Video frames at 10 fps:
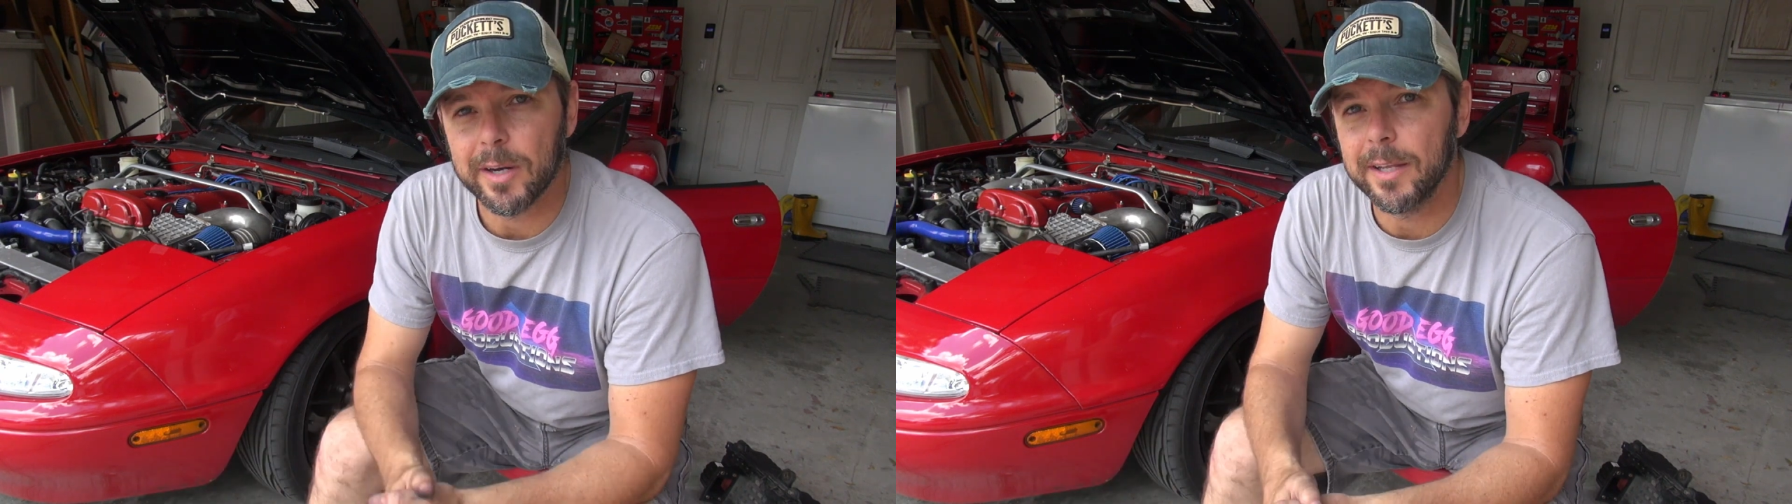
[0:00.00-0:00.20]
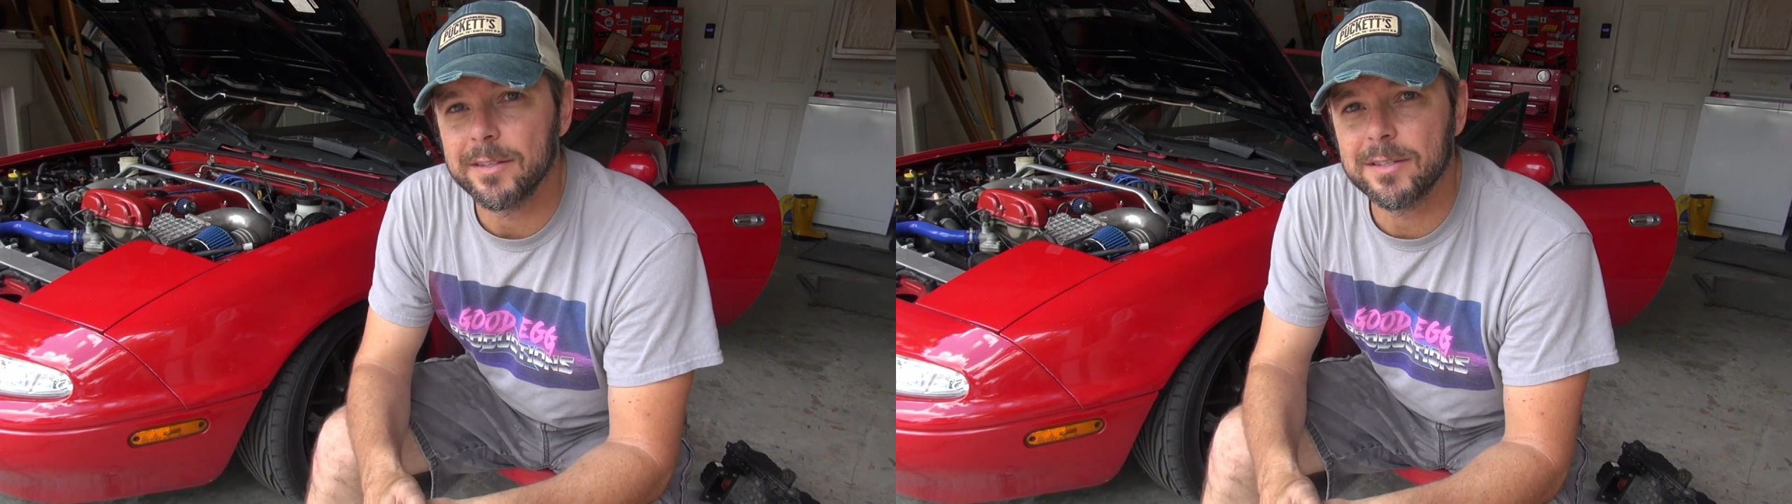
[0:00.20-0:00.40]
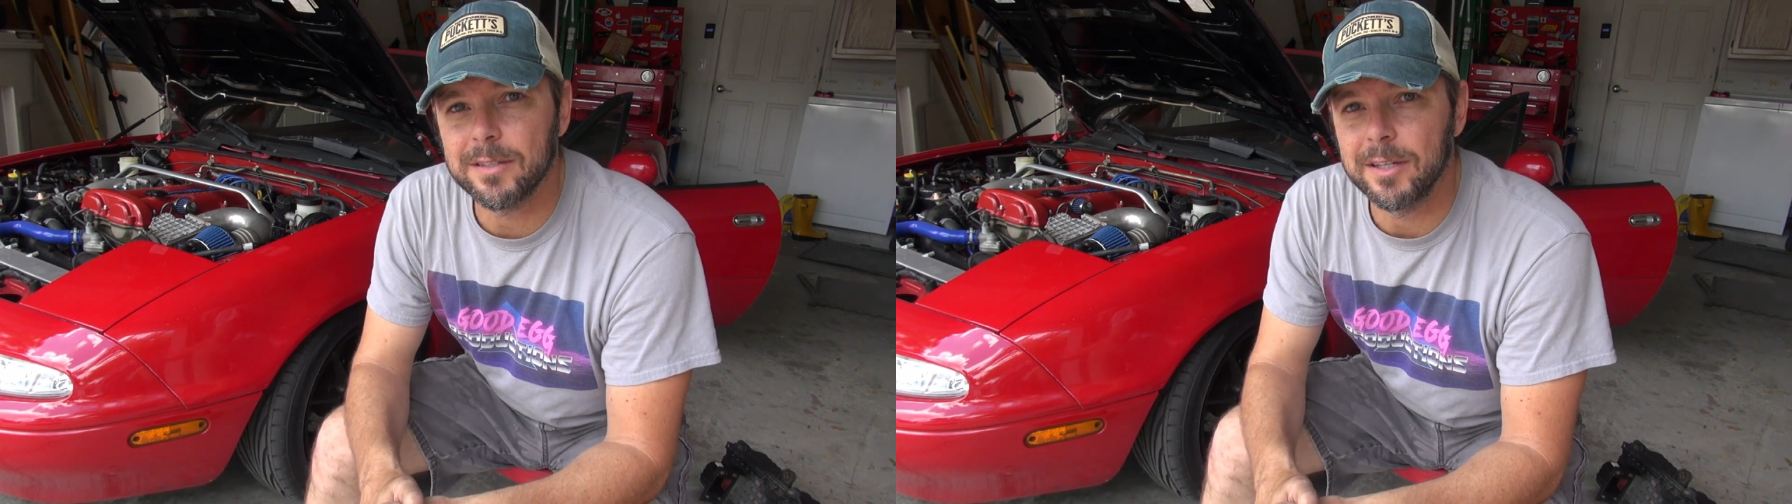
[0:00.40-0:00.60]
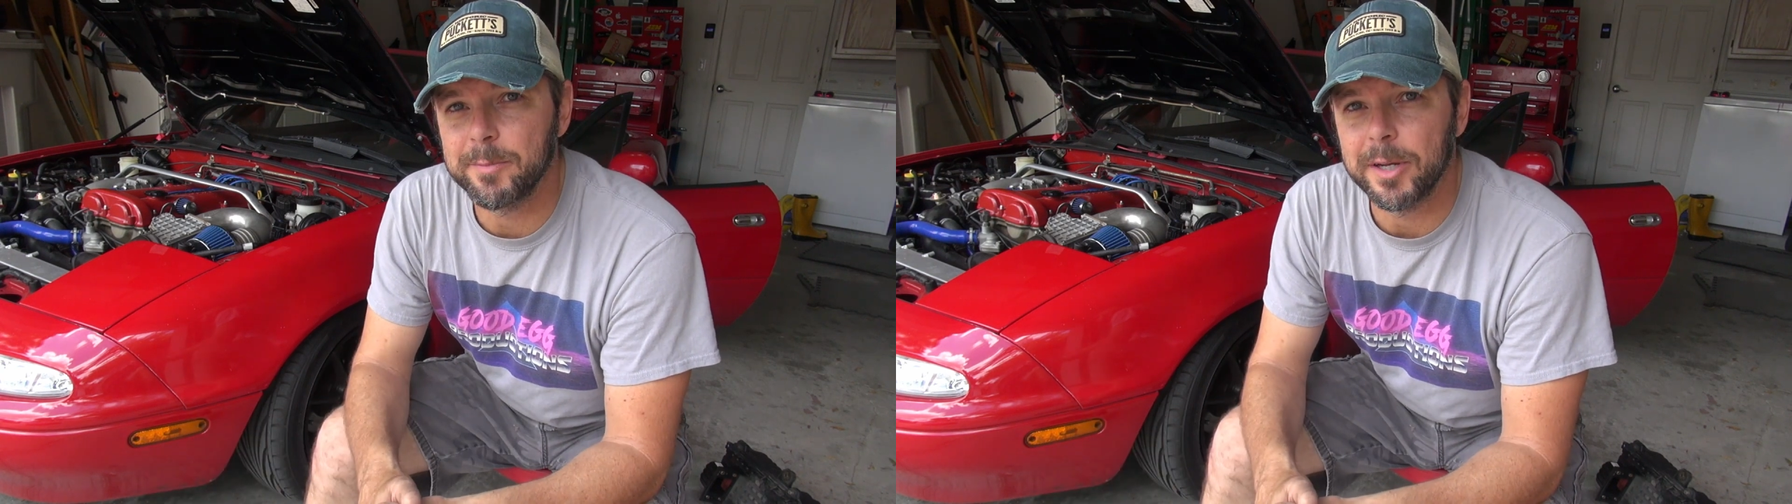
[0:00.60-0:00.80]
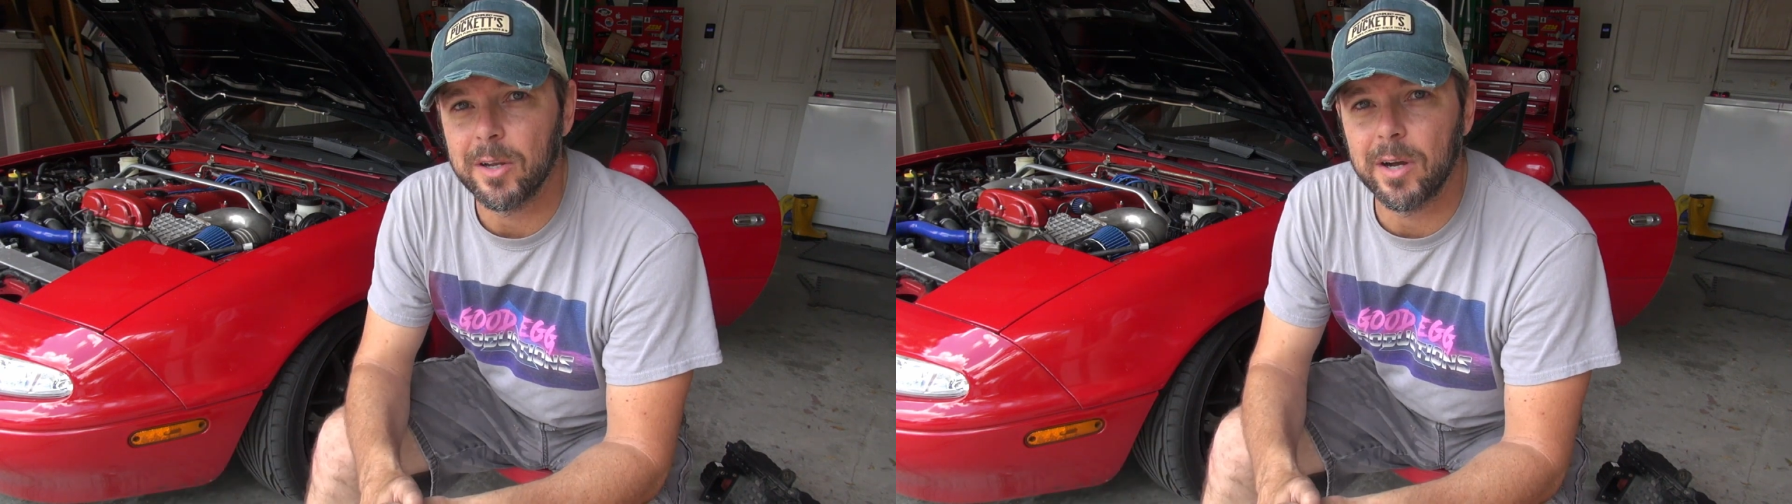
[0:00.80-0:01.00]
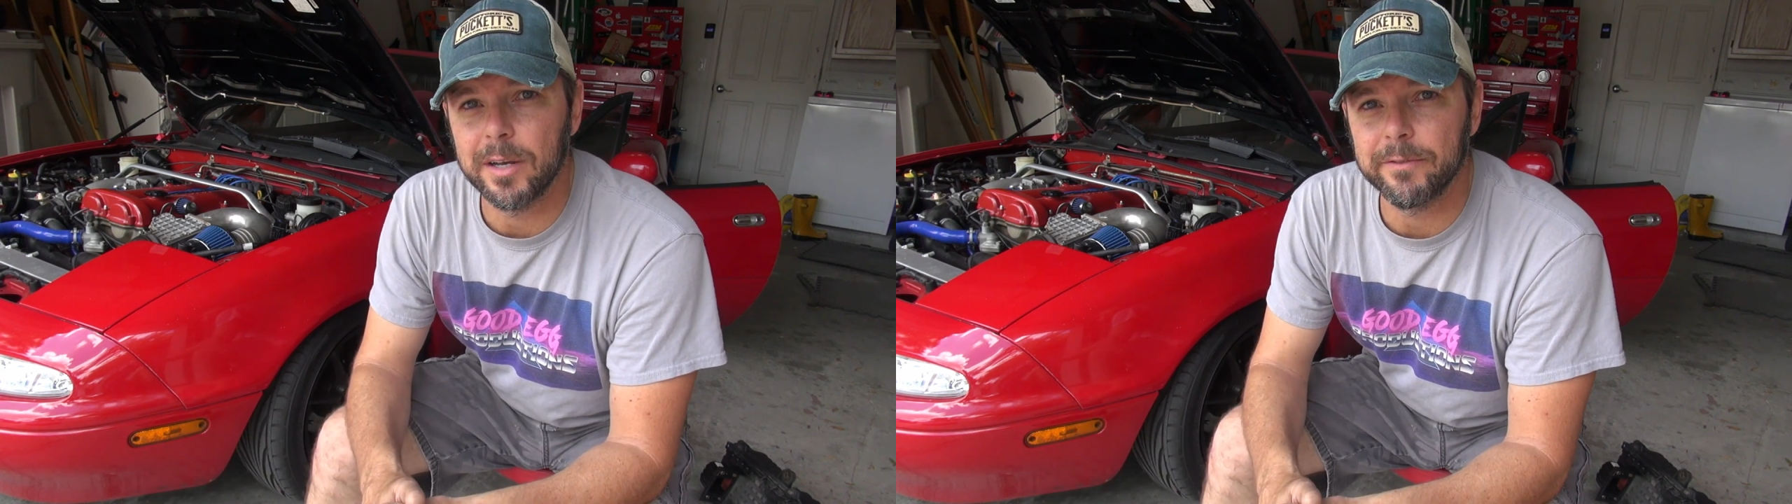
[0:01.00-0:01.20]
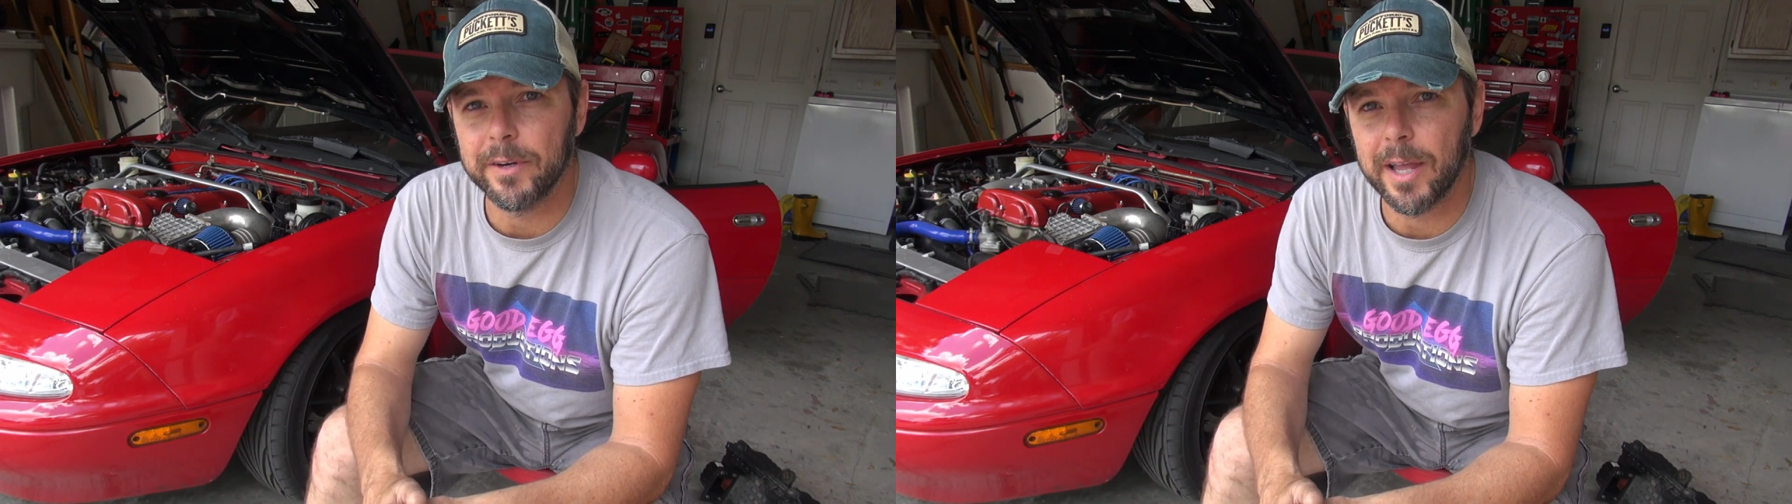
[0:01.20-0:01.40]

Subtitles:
It's been gone for